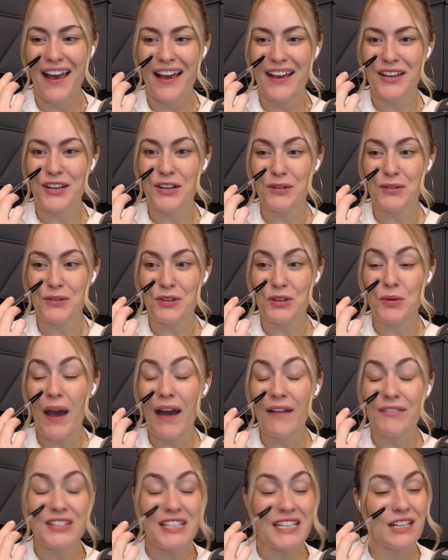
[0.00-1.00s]
You know, you
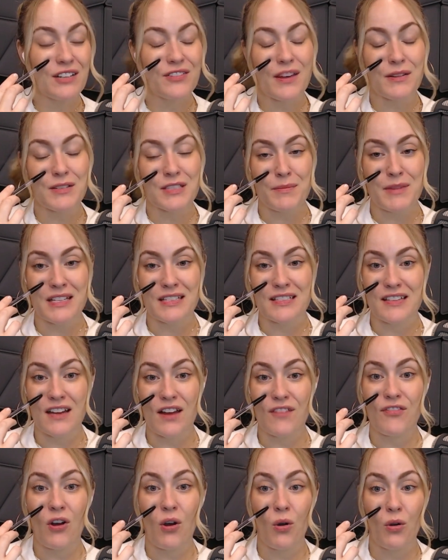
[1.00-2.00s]
have to hear that some of this
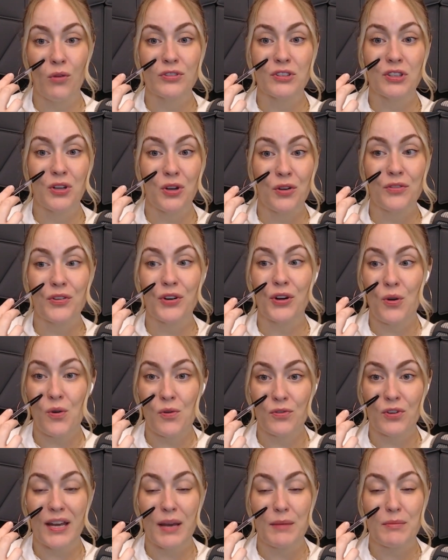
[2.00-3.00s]
stuff over and over and
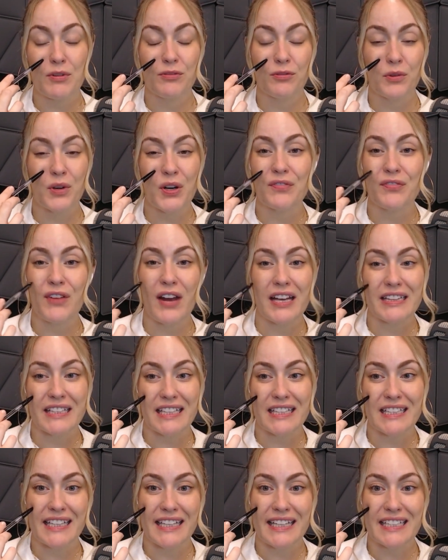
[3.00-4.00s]
over again before it finally
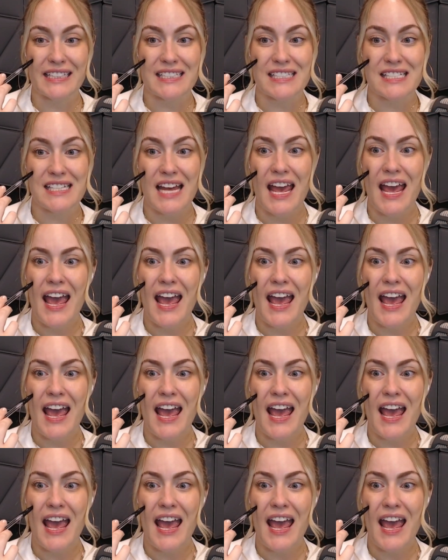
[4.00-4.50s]
clicks.